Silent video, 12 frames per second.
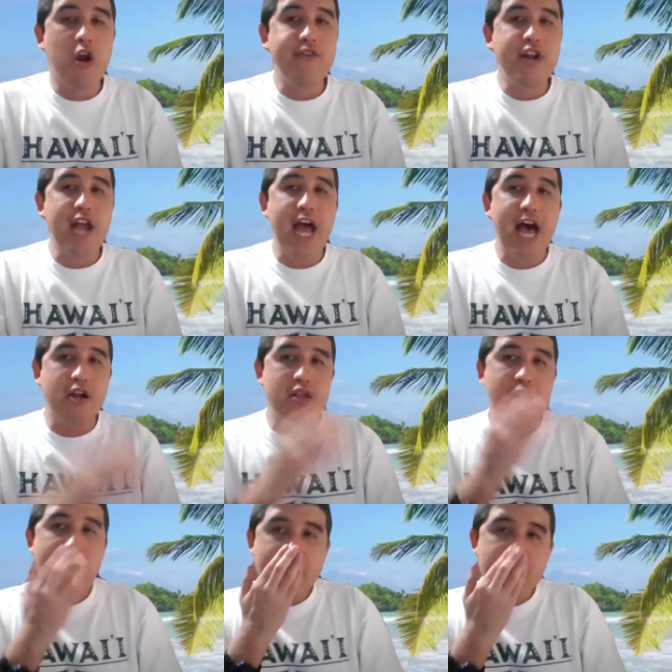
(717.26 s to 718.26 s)
or even had
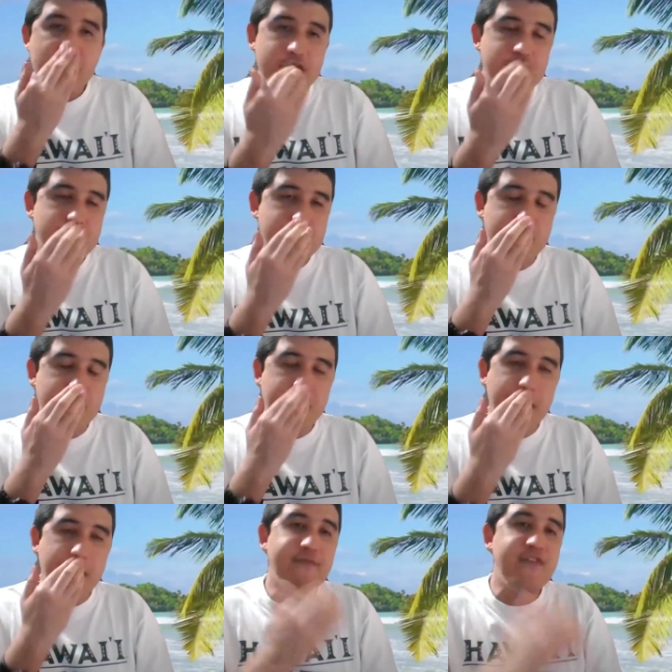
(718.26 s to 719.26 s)
a lackluster
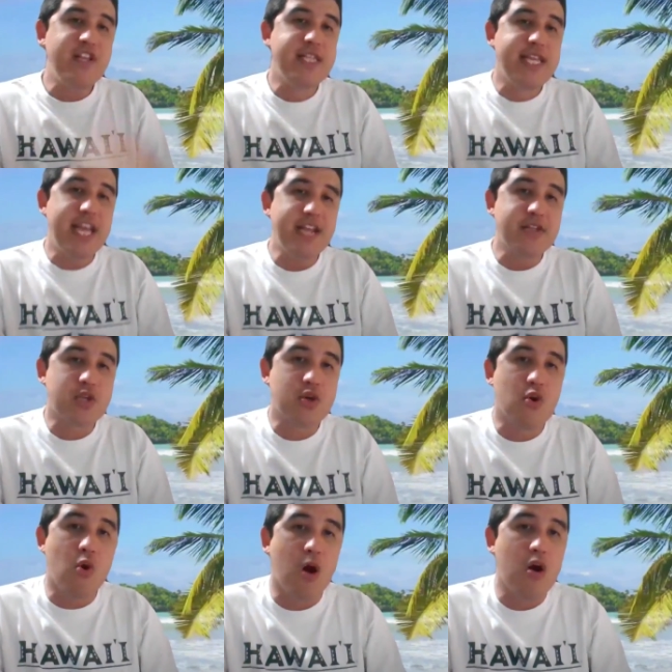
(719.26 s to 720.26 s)
shooting night if he did
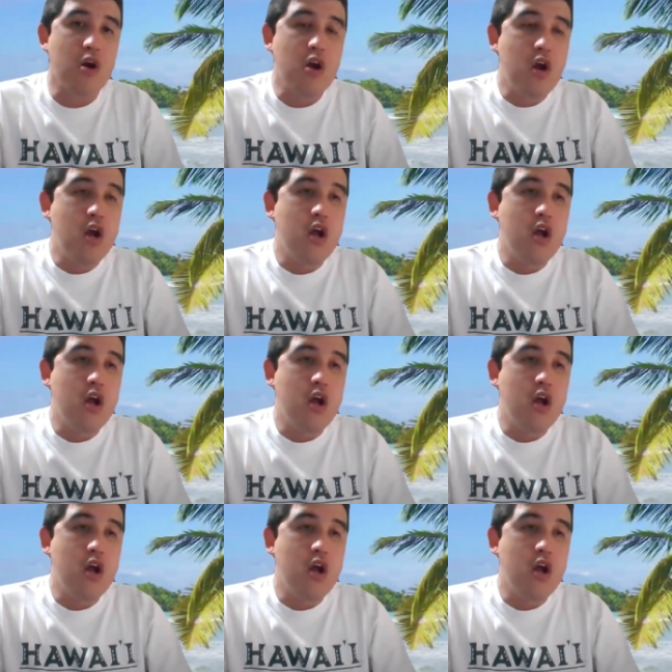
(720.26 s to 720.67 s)
score.